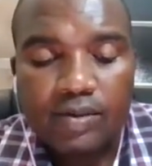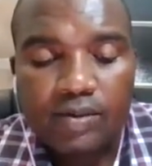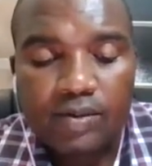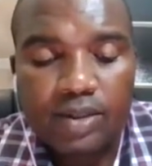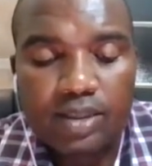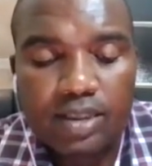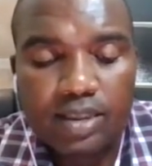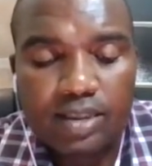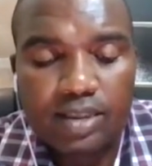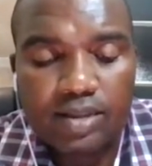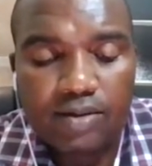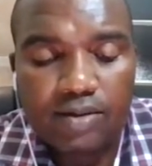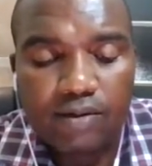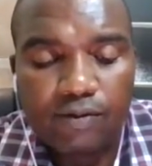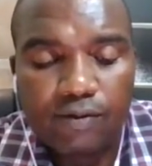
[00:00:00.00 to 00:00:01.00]

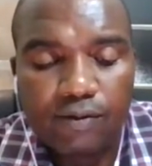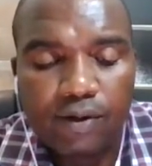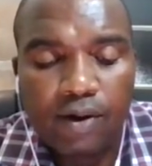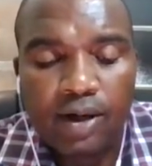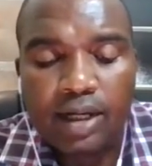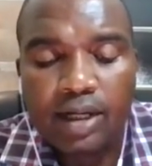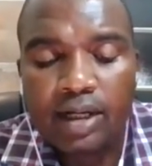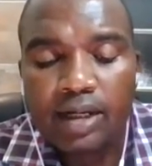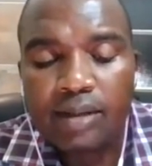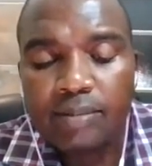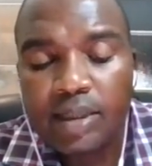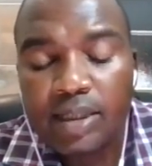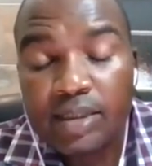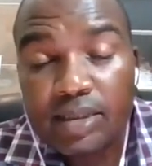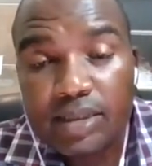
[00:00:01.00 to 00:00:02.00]
consists of 4
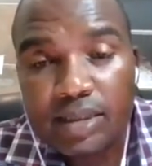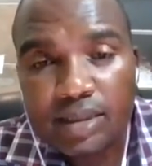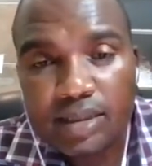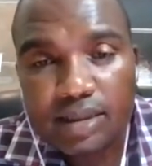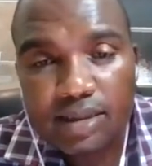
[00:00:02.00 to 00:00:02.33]
elements.